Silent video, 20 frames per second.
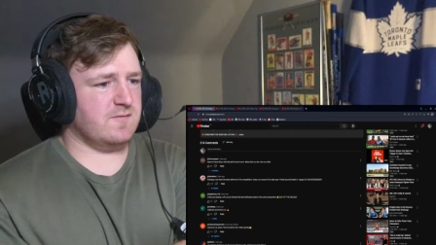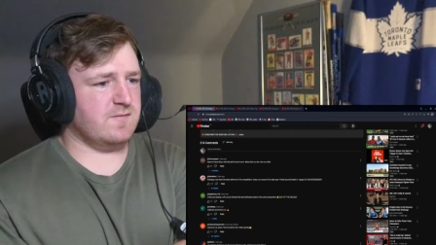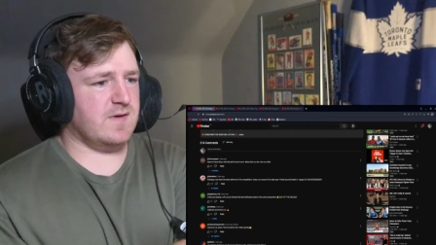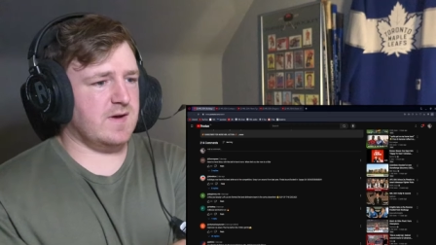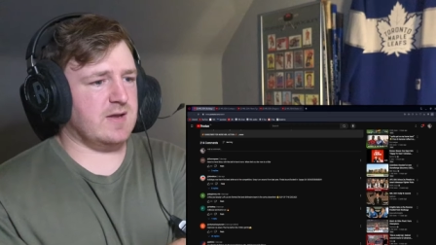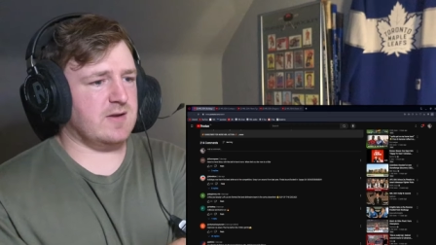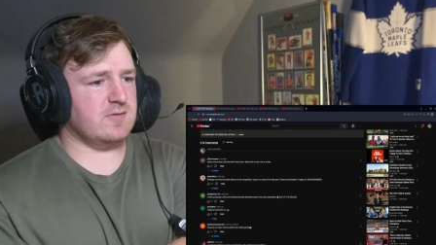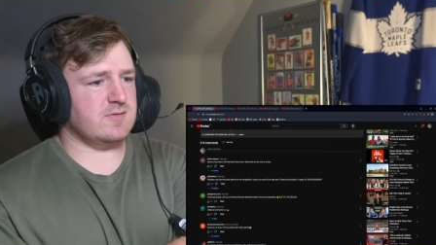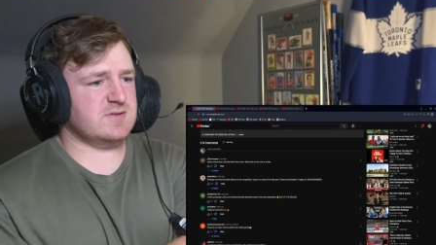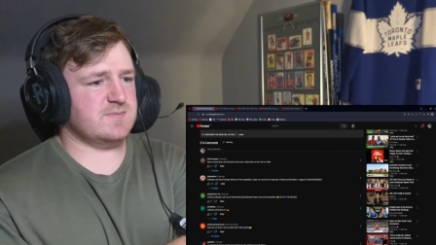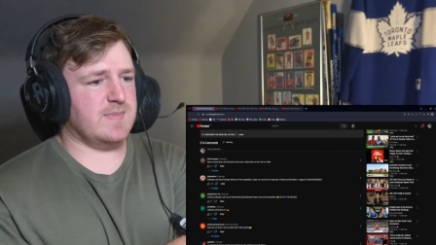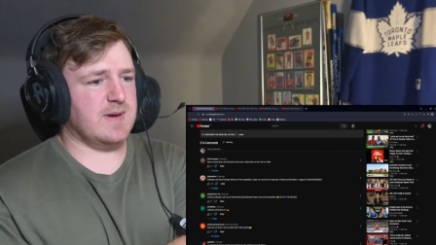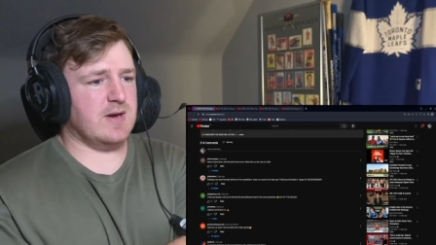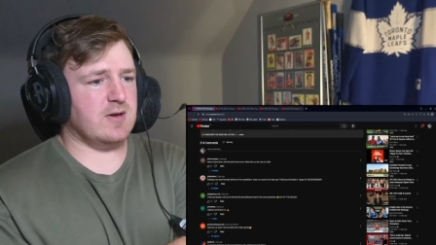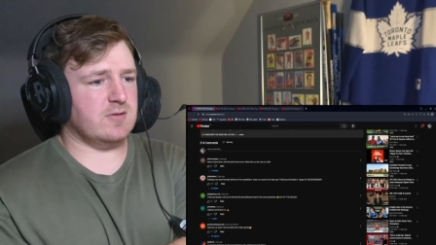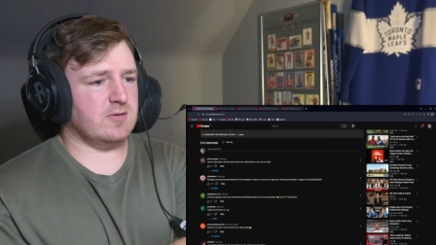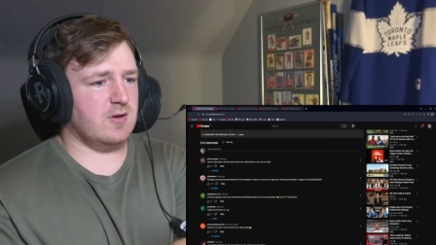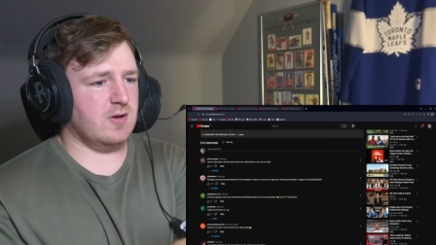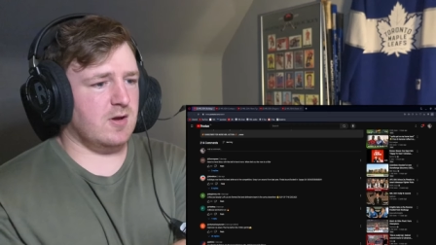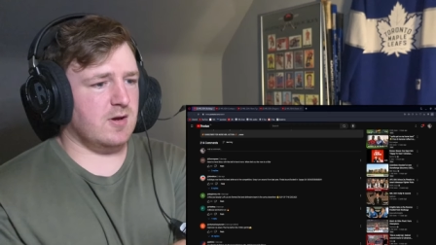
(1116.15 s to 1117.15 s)
Finals
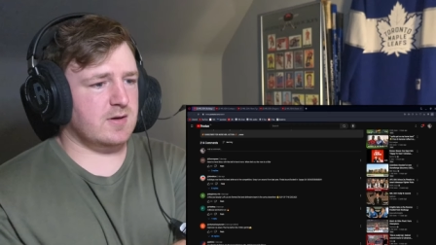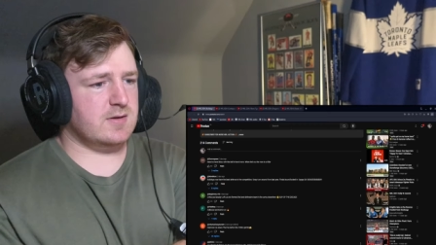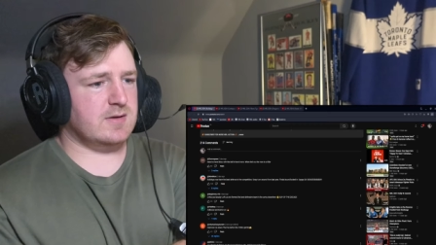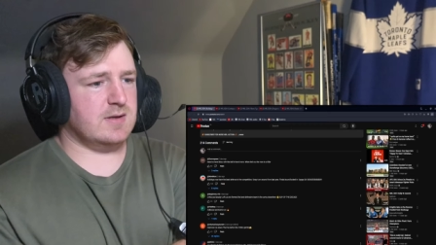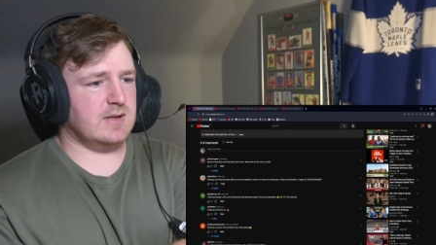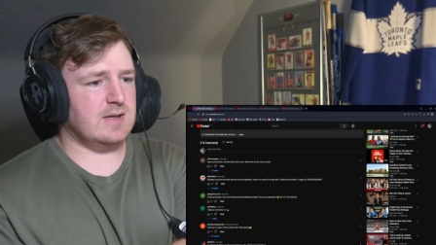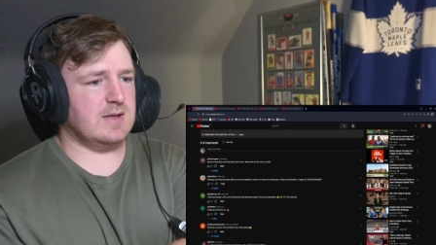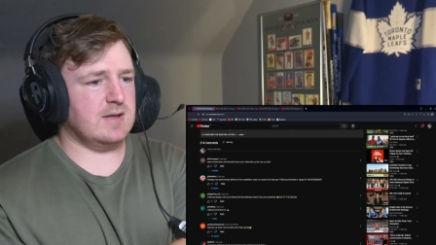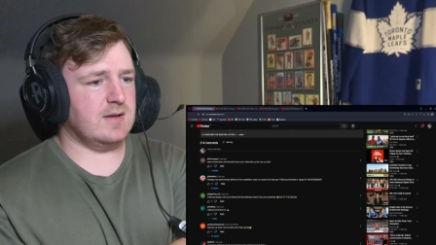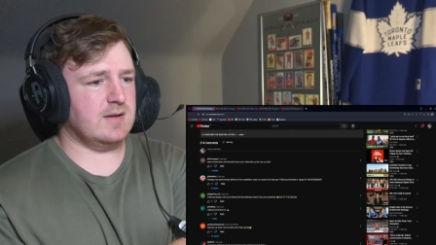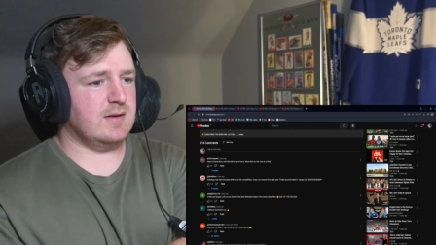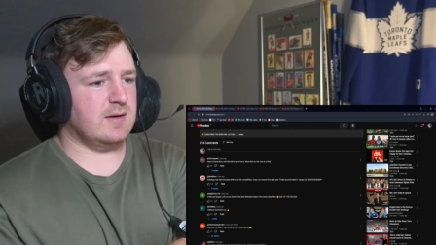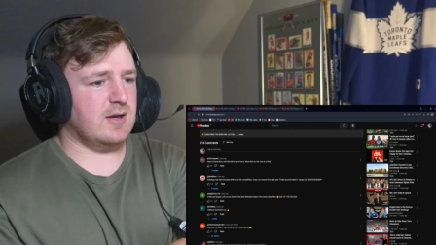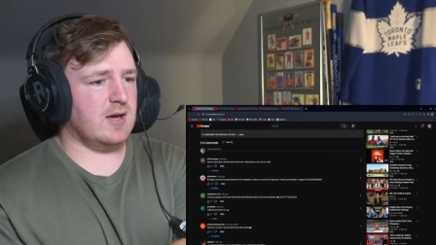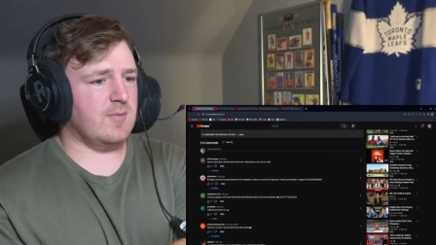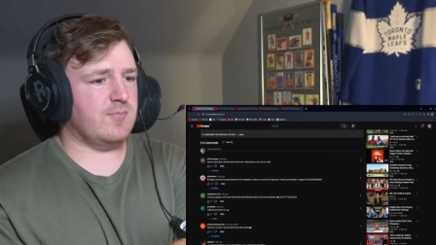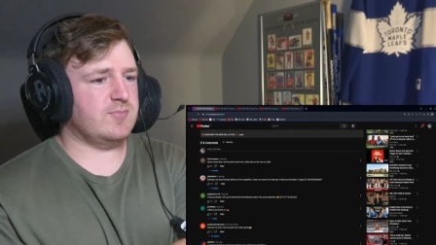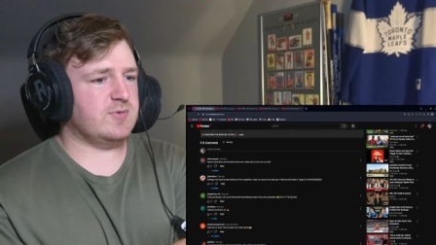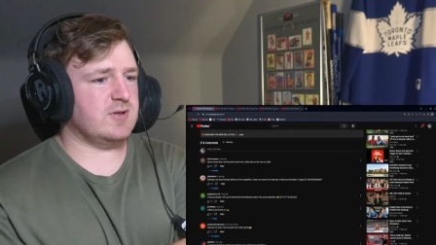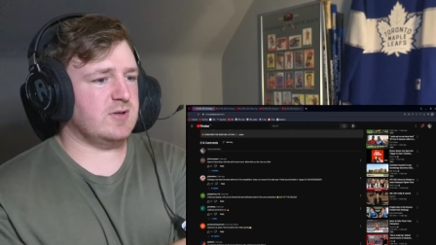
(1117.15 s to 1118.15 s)
bound locked in.
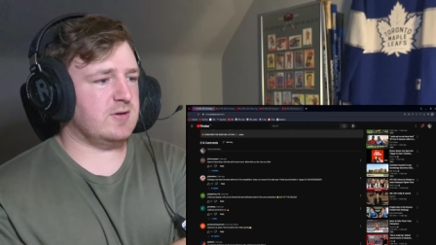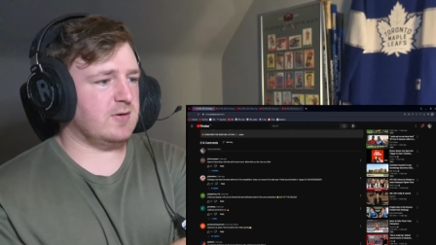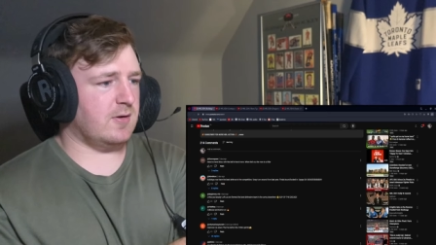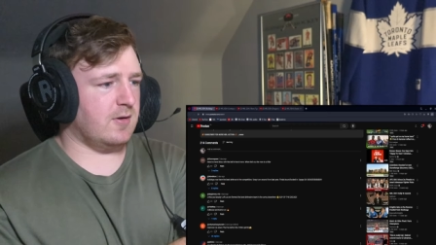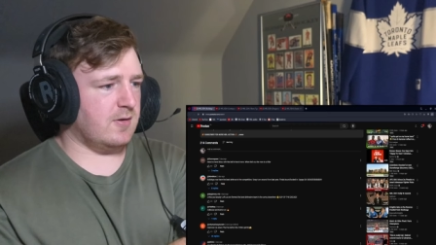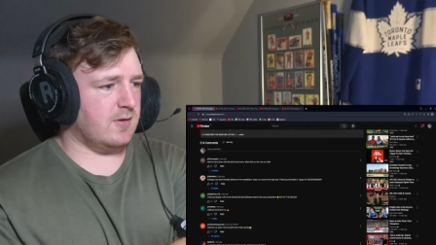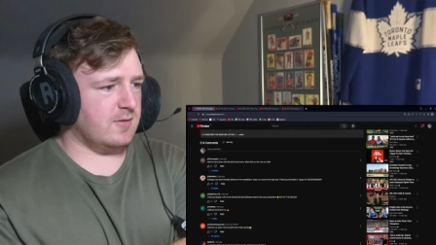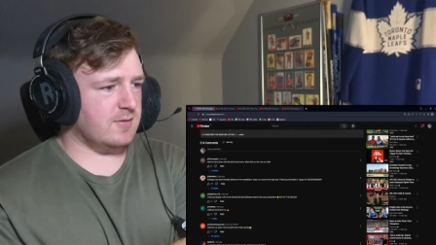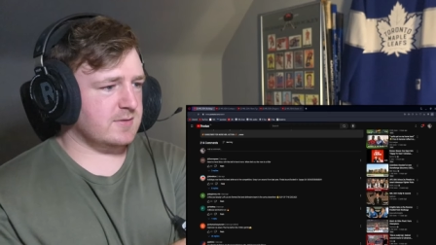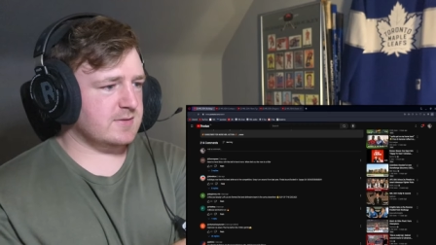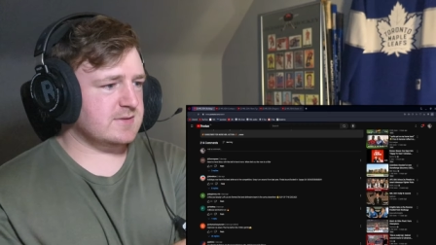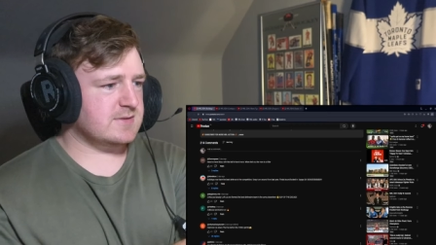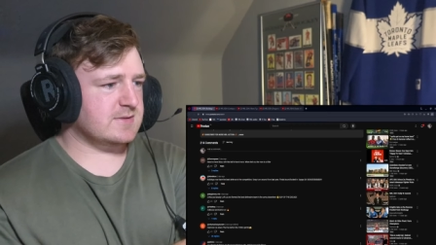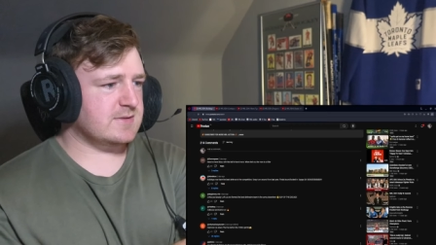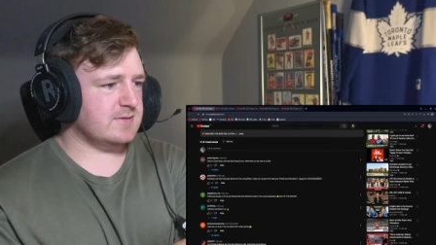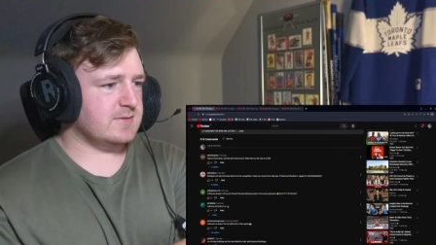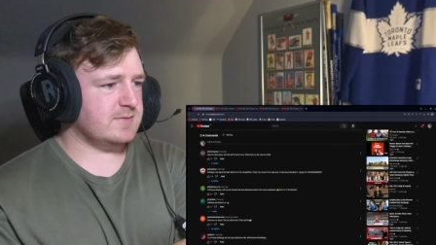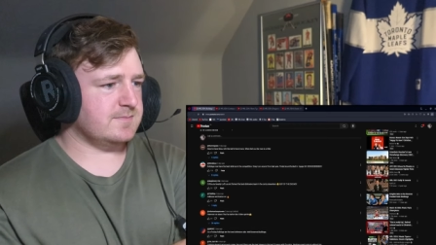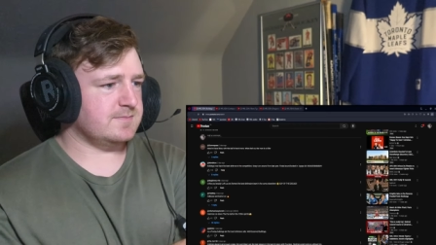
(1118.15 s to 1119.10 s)
Up to Dogs.